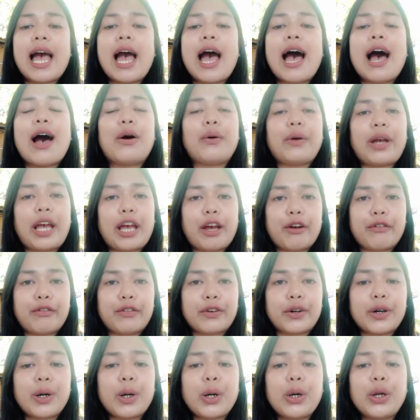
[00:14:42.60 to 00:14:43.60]

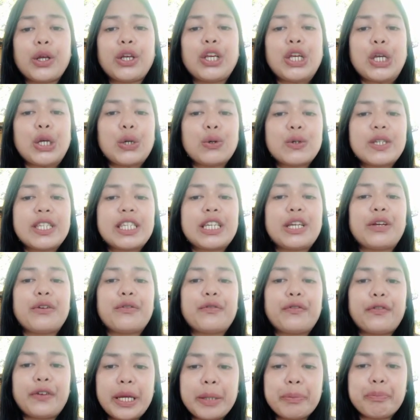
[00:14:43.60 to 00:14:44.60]
However, using
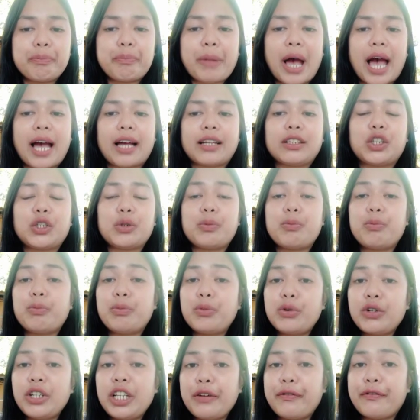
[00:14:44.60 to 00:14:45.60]
feedback to
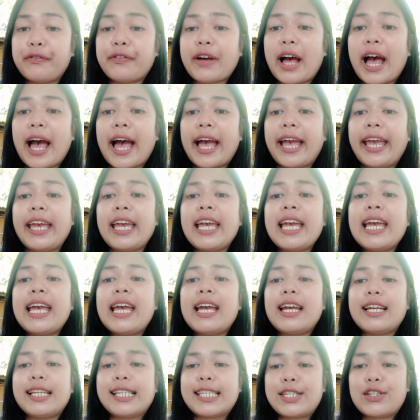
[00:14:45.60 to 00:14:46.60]
modify
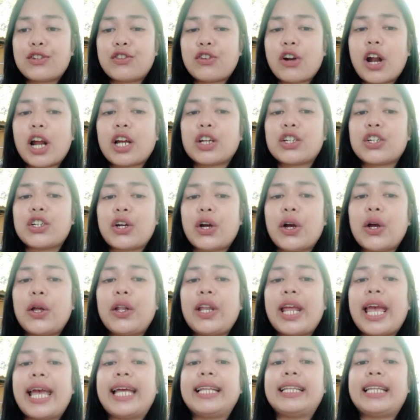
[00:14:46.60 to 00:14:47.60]

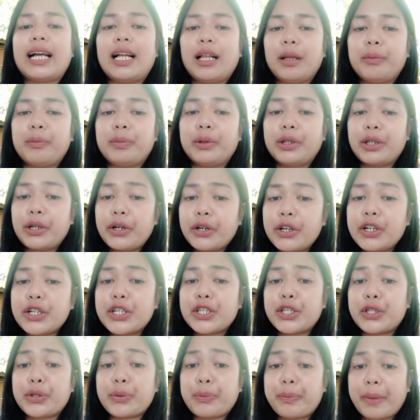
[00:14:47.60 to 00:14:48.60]
instruction and help
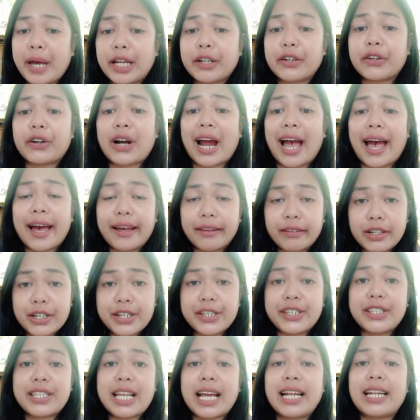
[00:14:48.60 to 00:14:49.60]
learners to better
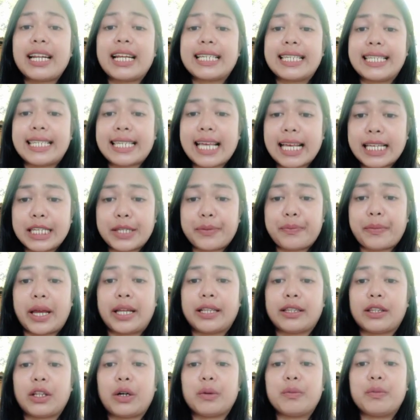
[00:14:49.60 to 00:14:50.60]
understand
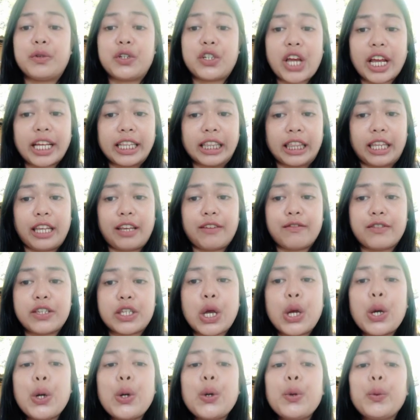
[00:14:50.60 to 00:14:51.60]
assessment
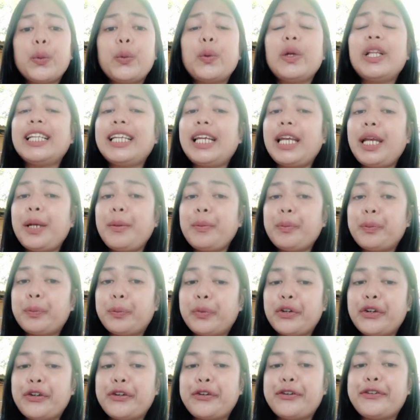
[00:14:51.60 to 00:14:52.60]
objectives will
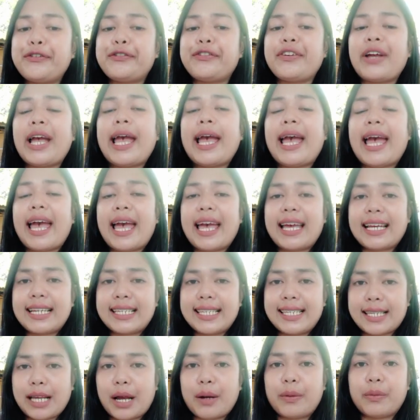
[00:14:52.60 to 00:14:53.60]
improve
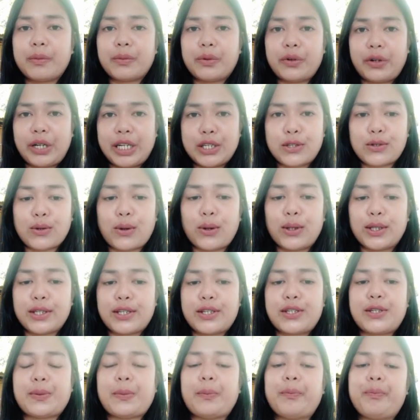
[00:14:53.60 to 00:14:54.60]
exam
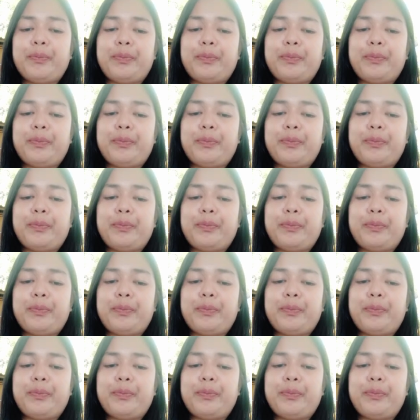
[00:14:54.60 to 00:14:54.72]
results.